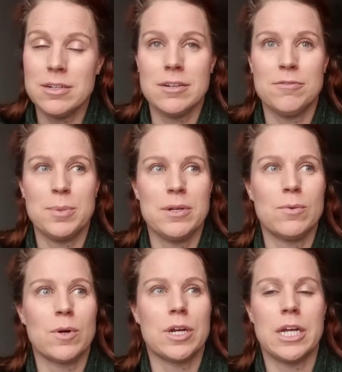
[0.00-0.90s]
I've
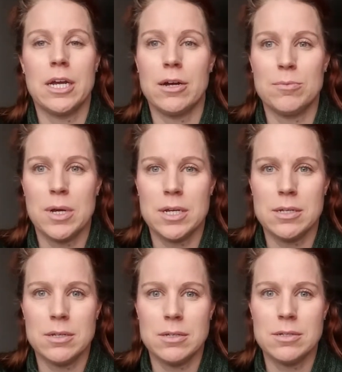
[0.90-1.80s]
been working on
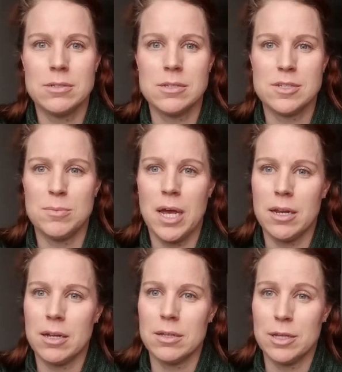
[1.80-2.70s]
my
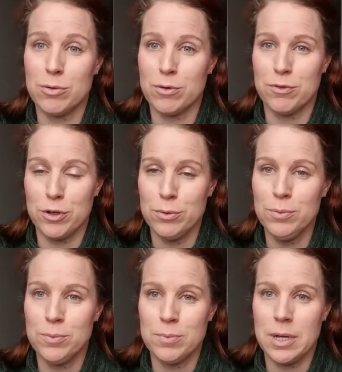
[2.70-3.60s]
systematic lit review,